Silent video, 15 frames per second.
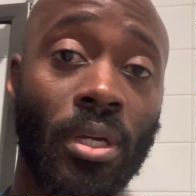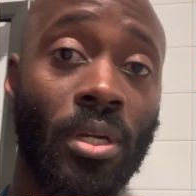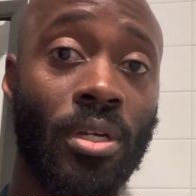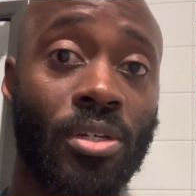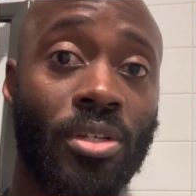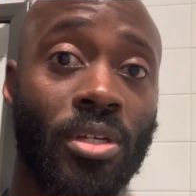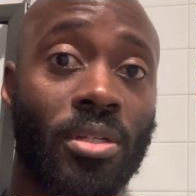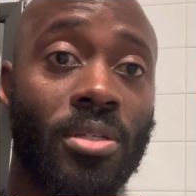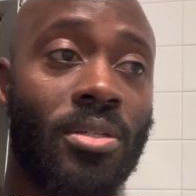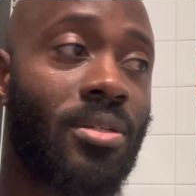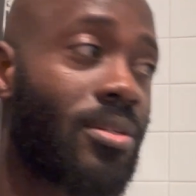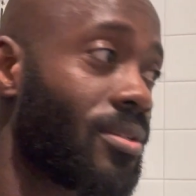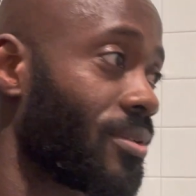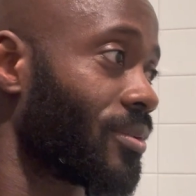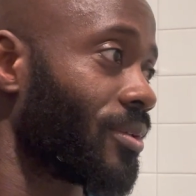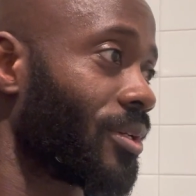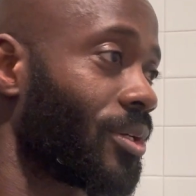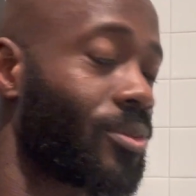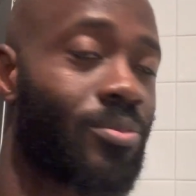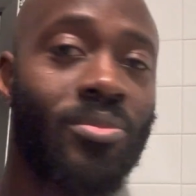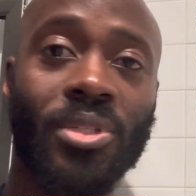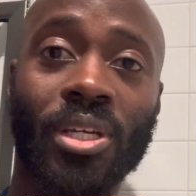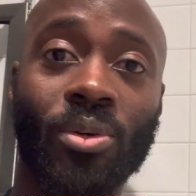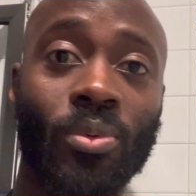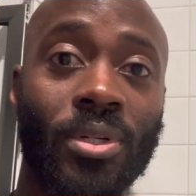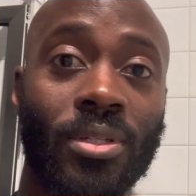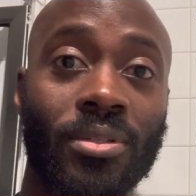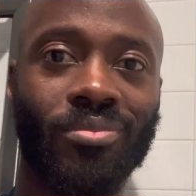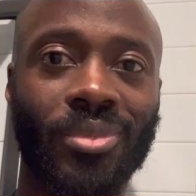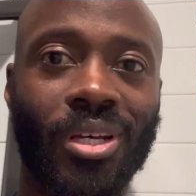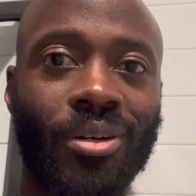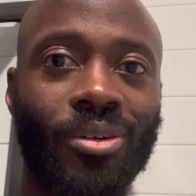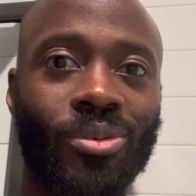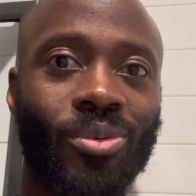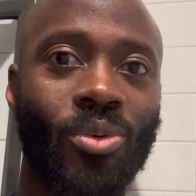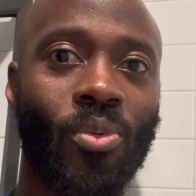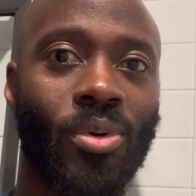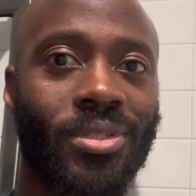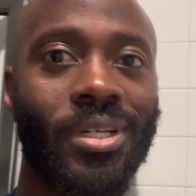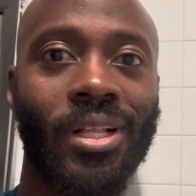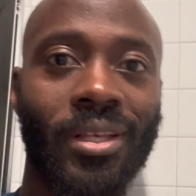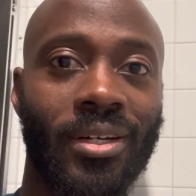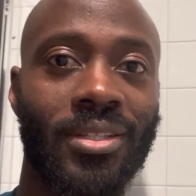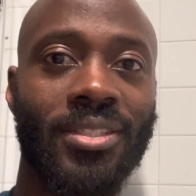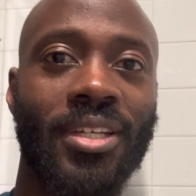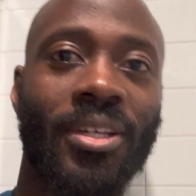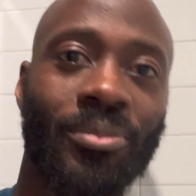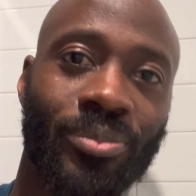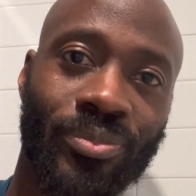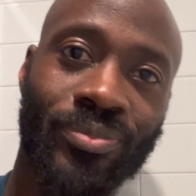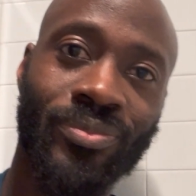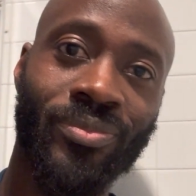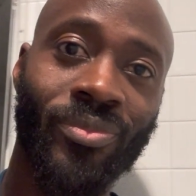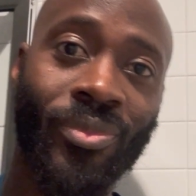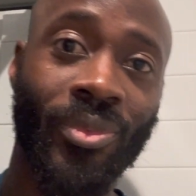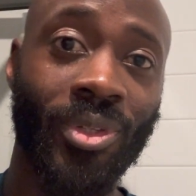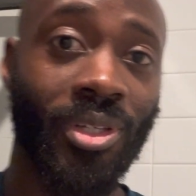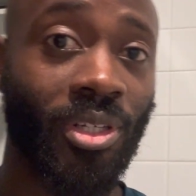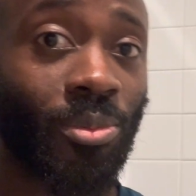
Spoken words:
just take it one tile at a time. It'll